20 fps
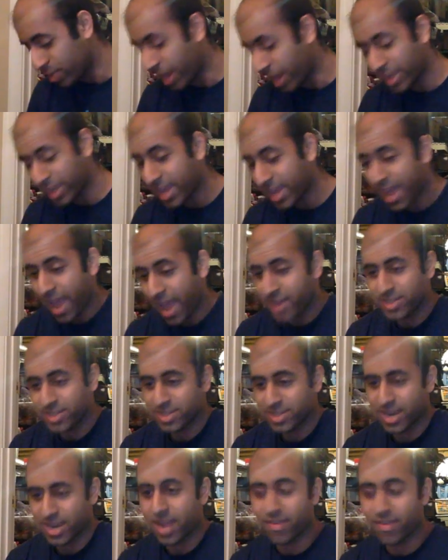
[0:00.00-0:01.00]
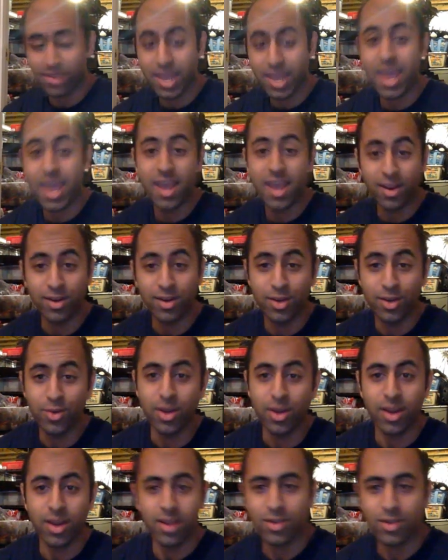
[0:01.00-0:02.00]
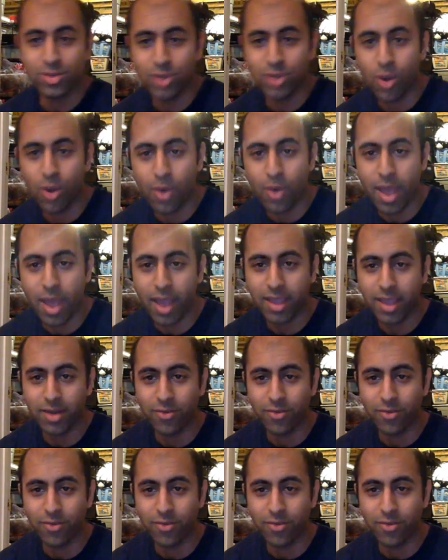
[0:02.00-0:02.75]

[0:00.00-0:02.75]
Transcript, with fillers: I can't I just I can't do it. There's no way I can